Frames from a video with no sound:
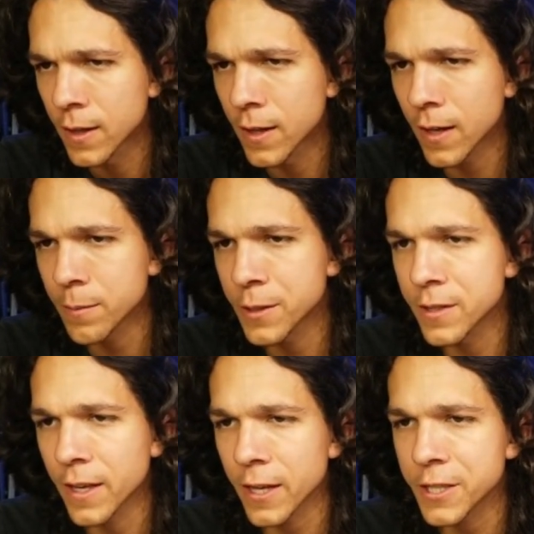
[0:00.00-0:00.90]
I'm
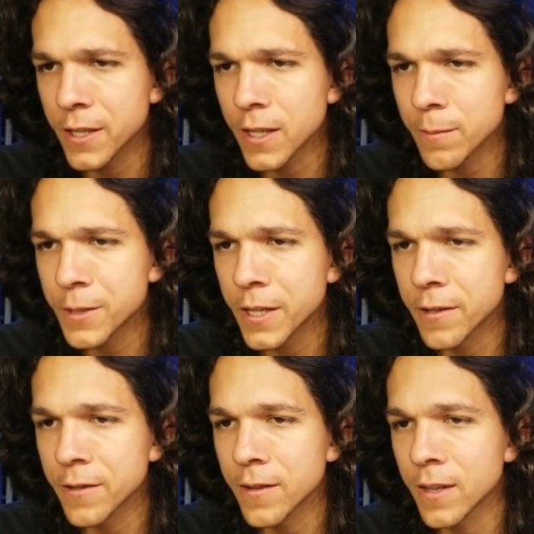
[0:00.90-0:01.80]
just catching up.
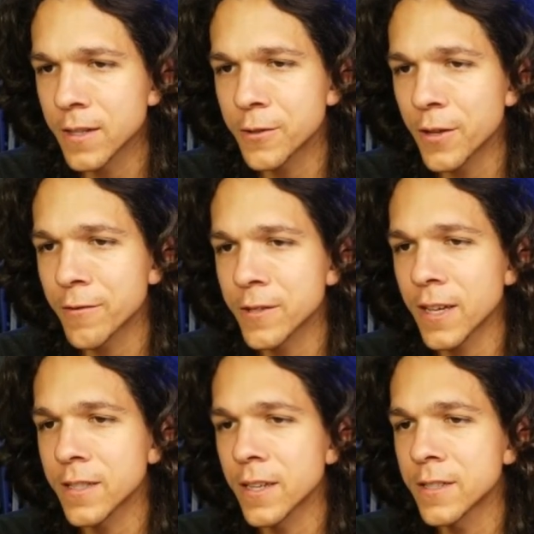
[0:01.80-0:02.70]
Tito, uh, Trevor's
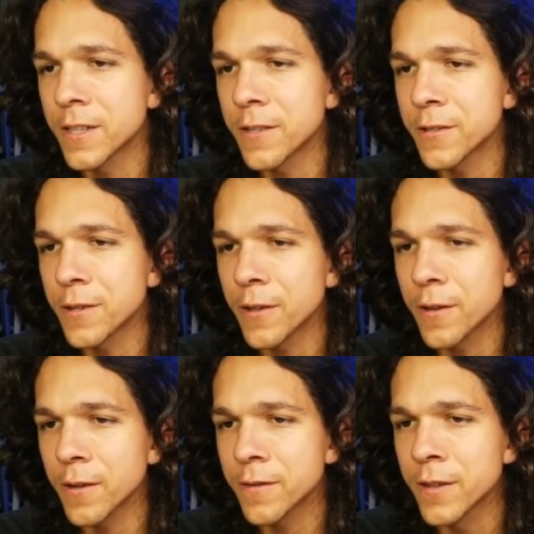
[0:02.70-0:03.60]
asking, Tito, do you
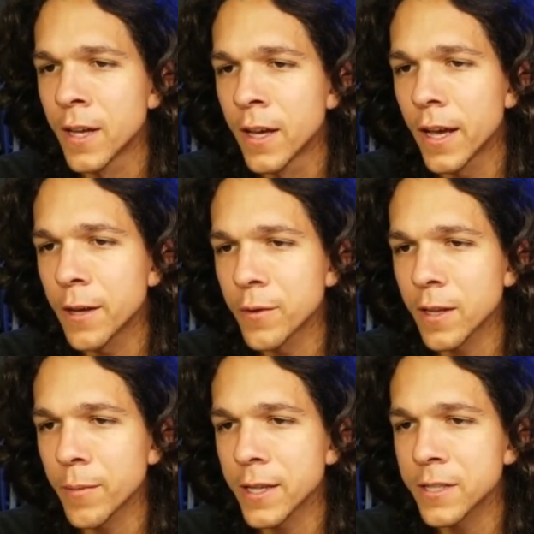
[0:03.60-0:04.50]
know of anyone
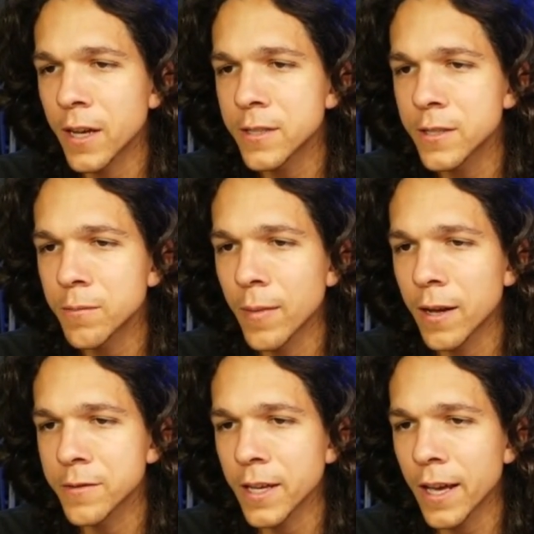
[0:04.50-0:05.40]
that makes custom mounts?